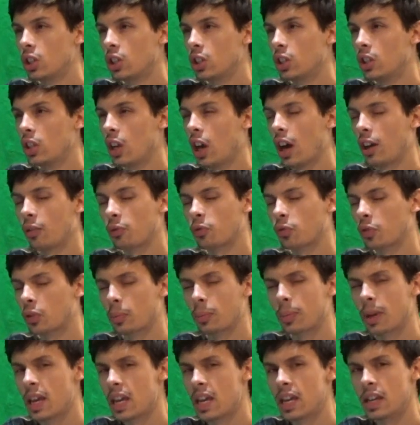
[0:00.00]
not for
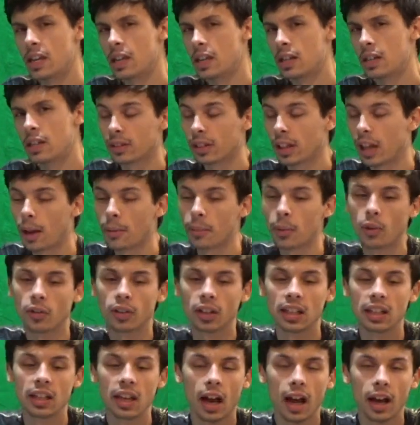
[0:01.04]
me. I'm
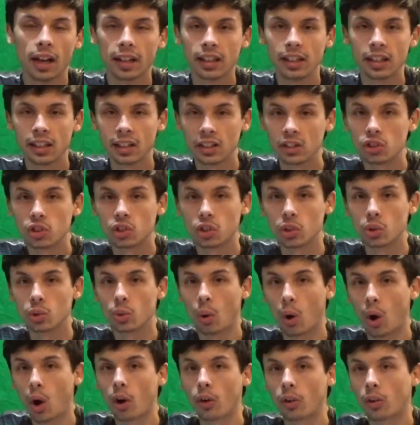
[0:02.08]
already not into
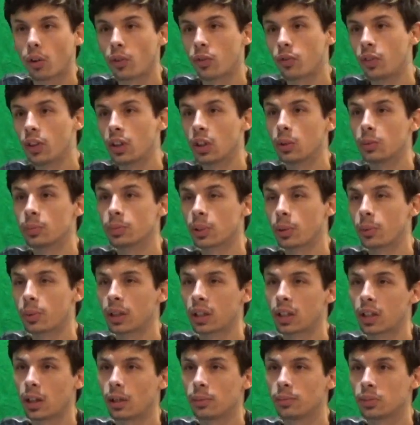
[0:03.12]
horror films, and when
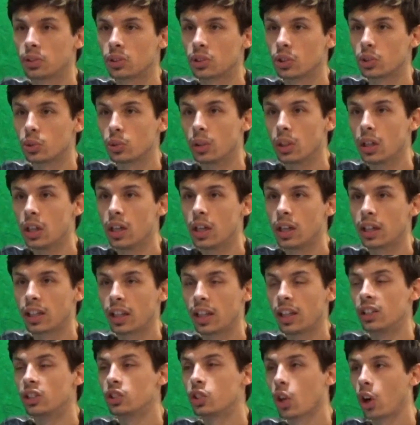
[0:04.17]
it comes to
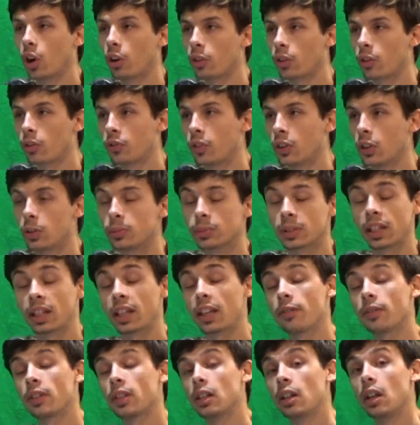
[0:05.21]
kids' horror films, I
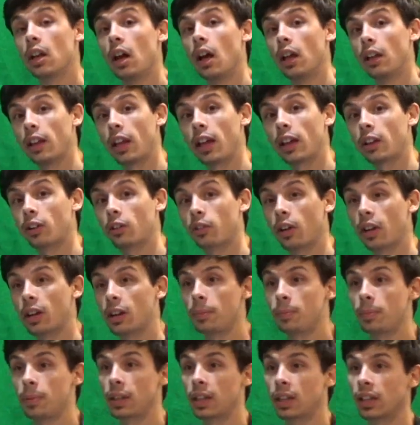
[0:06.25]
give it a lot of
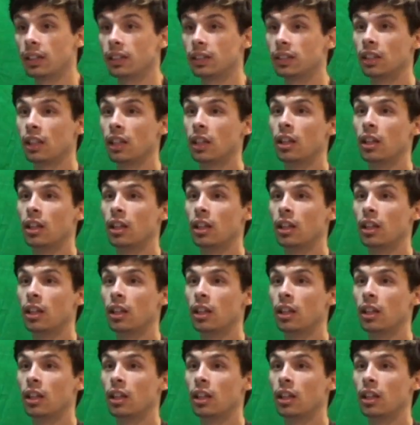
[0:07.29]
credit because